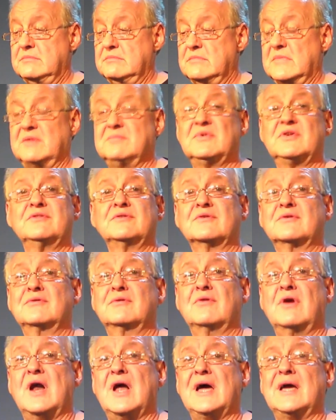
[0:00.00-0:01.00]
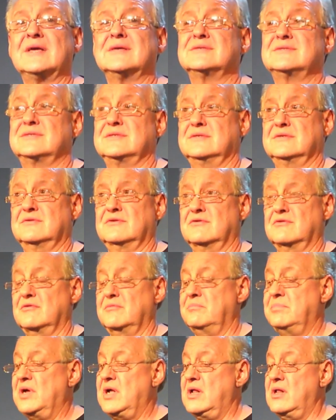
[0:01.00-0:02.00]
My mother cries into
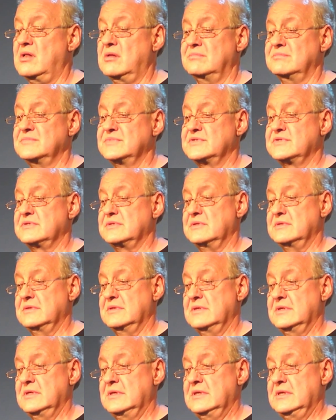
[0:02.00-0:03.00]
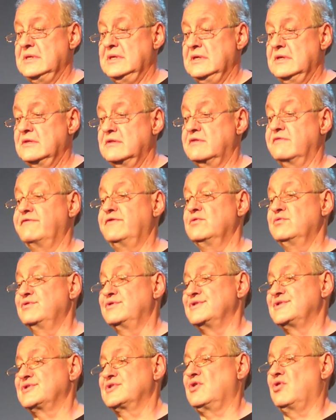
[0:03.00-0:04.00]
her palms. The food
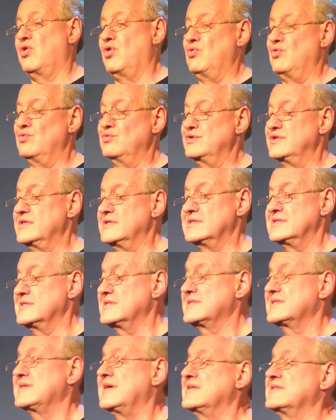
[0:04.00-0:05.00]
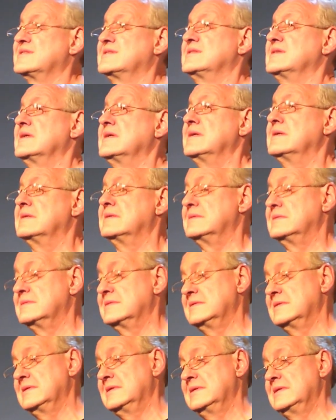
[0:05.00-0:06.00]
is cold and disgusting.
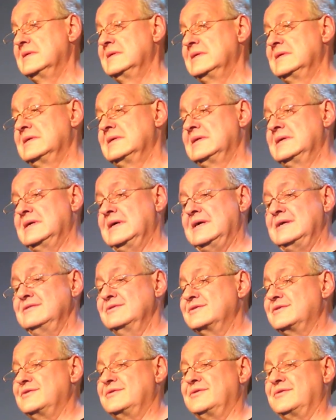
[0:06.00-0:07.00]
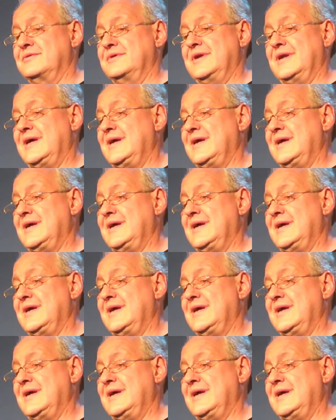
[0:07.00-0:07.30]
I look at her and